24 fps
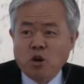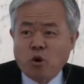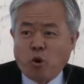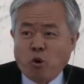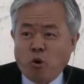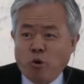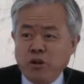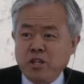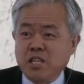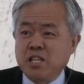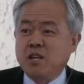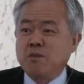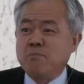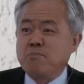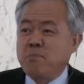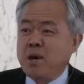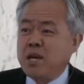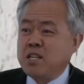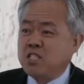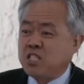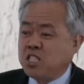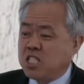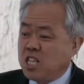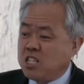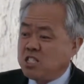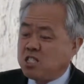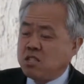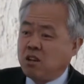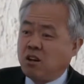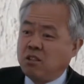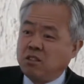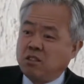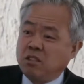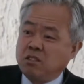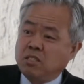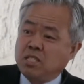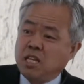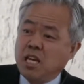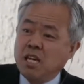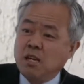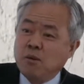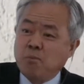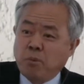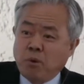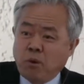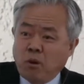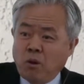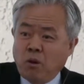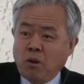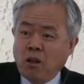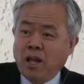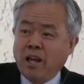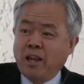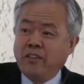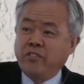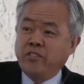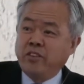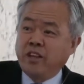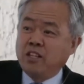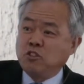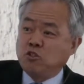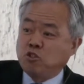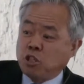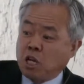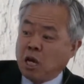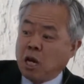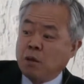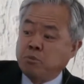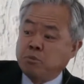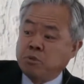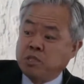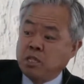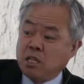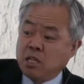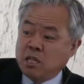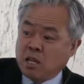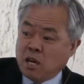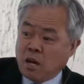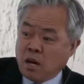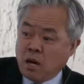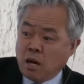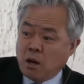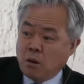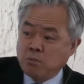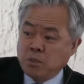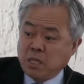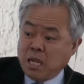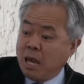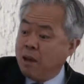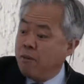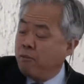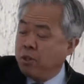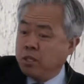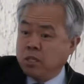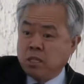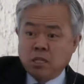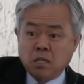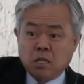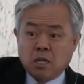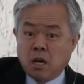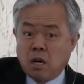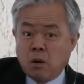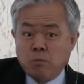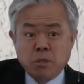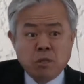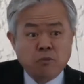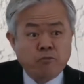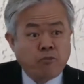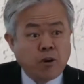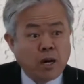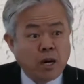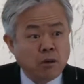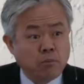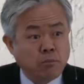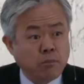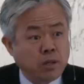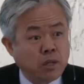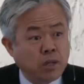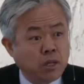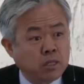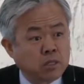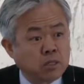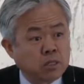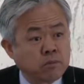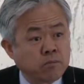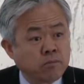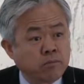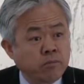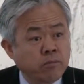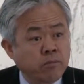Korean men sits on the table and then chopstick comes, everything come in five minutes.